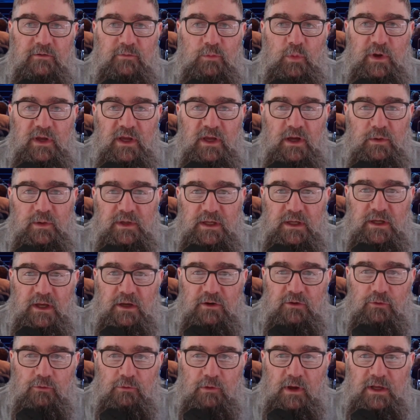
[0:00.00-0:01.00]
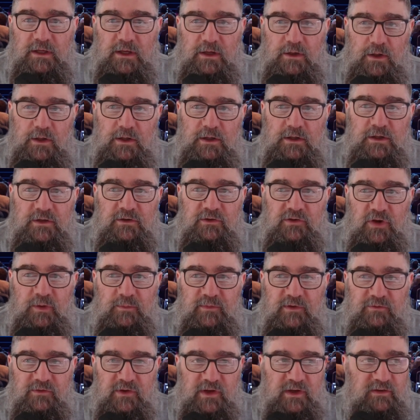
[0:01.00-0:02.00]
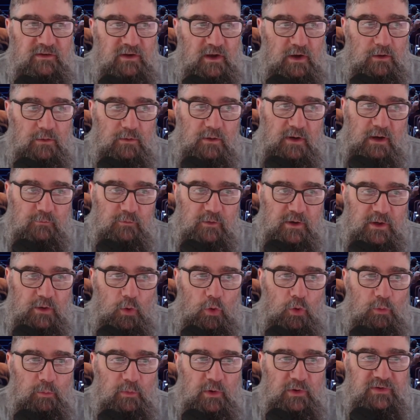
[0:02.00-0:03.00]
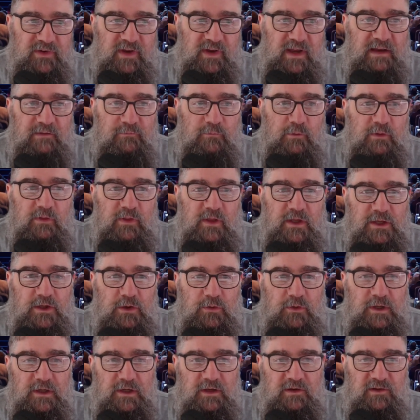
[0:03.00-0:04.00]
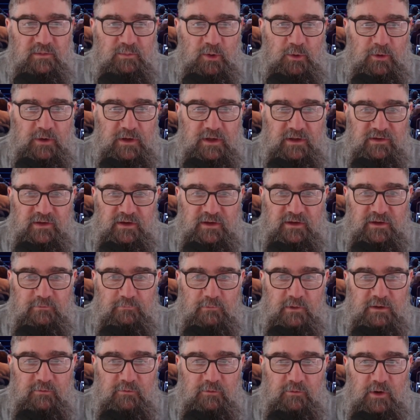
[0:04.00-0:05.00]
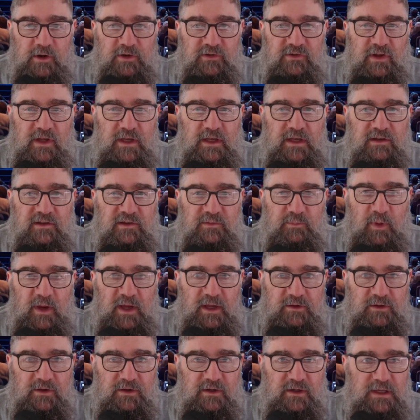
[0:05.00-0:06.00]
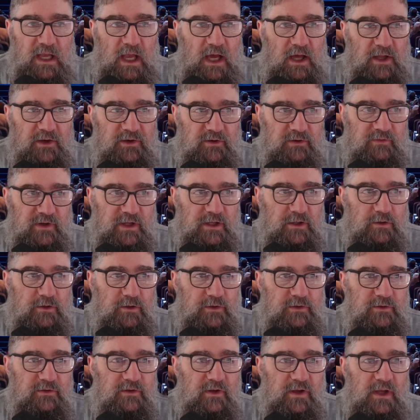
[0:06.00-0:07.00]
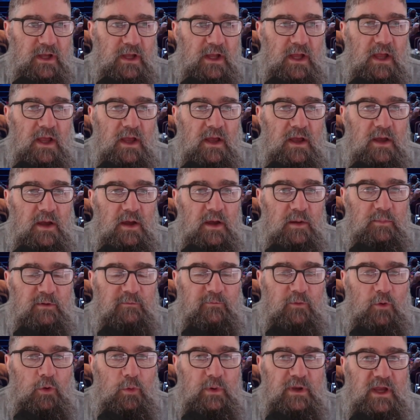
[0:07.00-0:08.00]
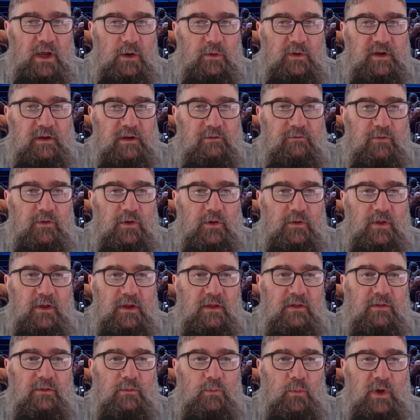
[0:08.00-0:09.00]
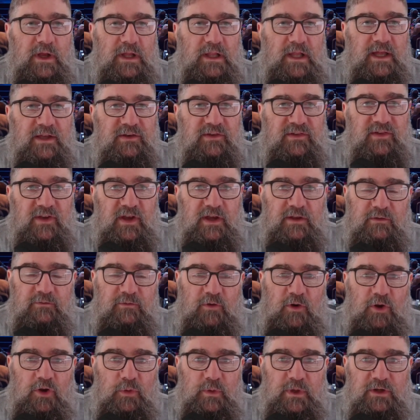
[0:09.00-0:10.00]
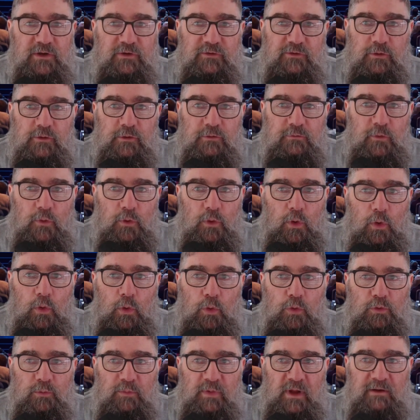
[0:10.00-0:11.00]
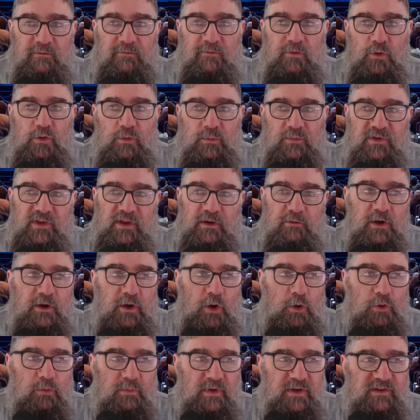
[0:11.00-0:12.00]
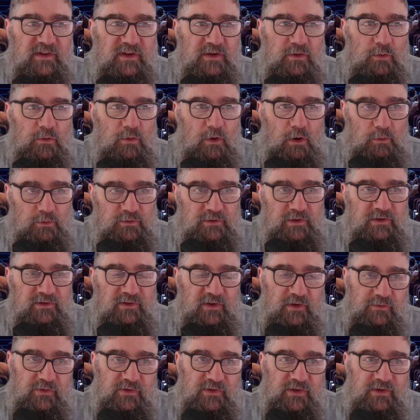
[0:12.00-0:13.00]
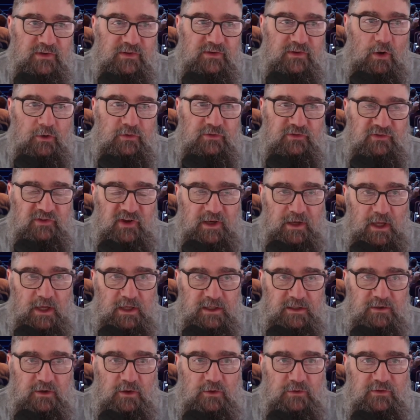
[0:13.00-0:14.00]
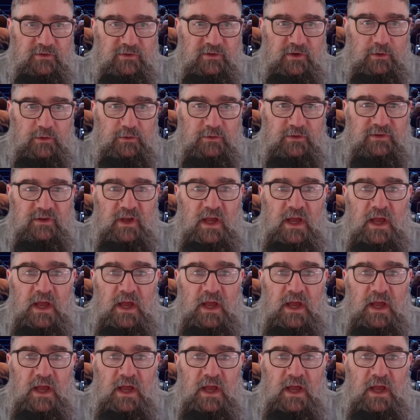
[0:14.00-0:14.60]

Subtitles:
we're going granular in terms of detail, covering almost everything you can experience in the refreshed and expanded Garden of England. Before we go any further, we're glad to say the following is true for all platforms. There are no missing or altered services on Gen 8 consoles.